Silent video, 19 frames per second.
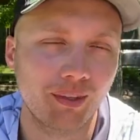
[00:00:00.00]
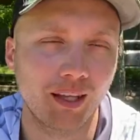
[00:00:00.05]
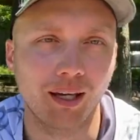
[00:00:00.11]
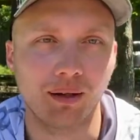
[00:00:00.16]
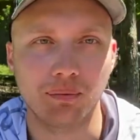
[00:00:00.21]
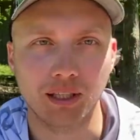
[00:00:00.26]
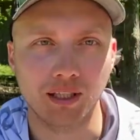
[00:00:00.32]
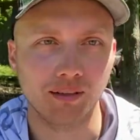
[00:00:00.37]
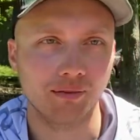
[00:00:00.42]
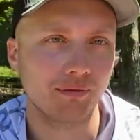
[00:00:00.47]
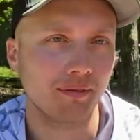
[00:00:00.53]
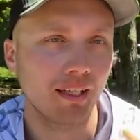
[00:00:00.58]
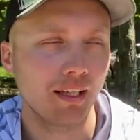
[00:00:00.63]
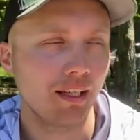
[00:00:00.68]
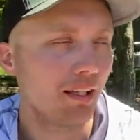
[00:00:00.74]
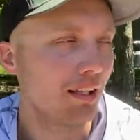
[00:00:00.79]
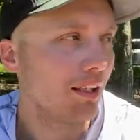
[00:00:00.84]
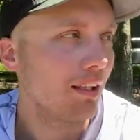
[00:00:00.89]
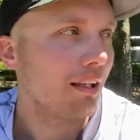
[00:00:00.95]
i mean
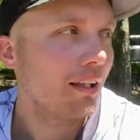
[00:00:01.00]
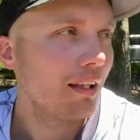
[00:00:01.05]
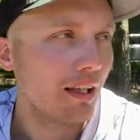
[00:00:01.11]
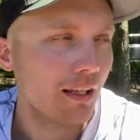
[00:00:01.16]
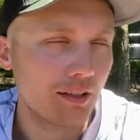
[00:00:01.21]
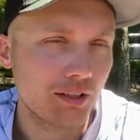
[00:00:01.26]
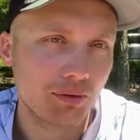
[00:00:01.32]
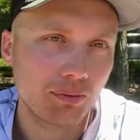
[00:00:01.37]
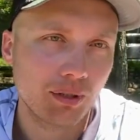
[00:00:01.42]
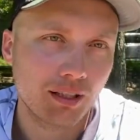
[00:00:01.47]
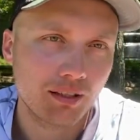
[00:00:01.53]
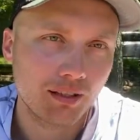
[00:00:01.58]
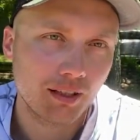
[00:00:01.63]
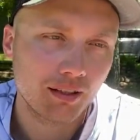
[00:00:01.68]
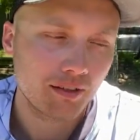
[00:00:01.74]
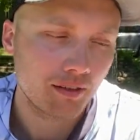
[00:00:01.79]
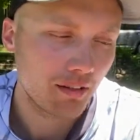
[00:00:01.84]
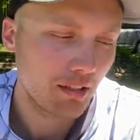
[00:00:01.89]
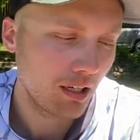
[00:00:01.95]
it just makes
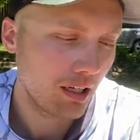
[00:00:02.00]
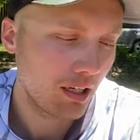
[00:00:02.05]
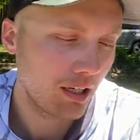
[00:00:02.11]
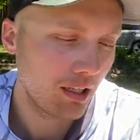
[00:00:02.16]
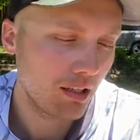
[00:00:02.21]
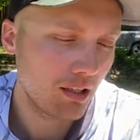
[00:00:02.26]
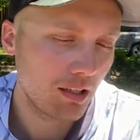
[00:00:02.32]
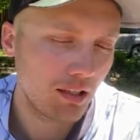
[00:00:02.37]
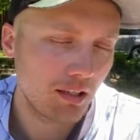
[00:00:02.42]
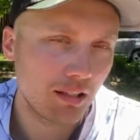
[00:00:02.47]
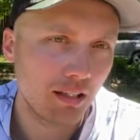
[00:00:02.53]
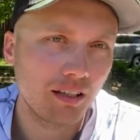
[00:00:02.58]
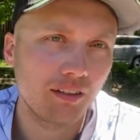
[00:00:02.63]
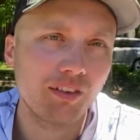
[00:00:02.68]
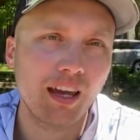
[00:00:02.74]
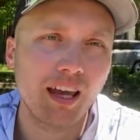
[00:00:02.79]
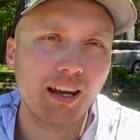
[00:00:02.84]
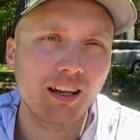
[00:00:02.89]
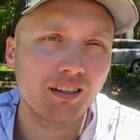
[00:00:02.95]
sense. Uh, the the
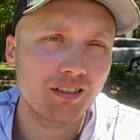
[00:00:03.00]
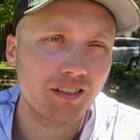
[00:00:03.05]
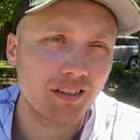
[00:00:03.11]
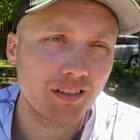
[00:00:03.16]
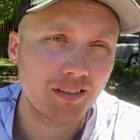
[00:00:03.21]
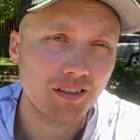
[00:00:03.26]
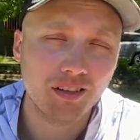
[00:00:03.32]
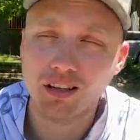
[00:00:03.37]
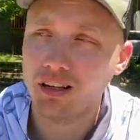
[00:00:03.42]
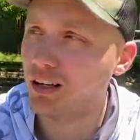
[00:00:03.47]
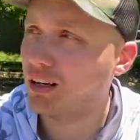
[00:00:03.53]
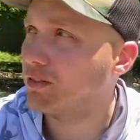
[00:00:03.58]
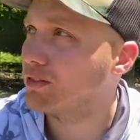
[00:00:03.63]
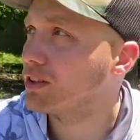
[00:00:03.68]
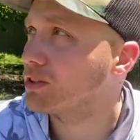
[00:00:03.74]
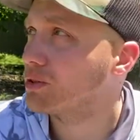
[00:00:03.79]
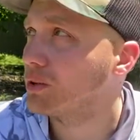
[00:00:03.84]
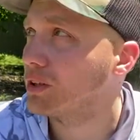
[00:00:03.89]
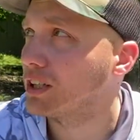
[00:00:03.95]
advantages of
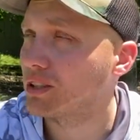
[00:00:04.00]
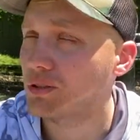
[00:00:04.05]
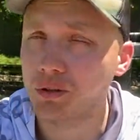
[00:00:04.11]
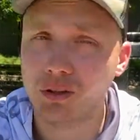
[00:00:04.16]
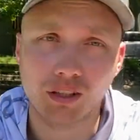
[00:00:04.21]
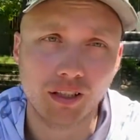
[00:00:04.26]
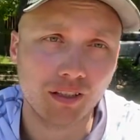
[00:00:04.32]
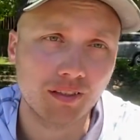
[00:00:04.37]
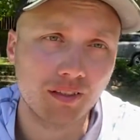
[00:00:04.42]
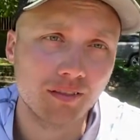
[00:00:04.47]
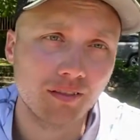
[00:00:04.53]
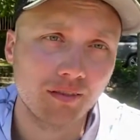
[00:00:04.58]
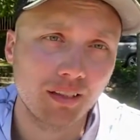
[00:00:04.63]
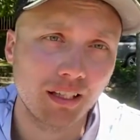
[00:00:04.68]
the 2020s.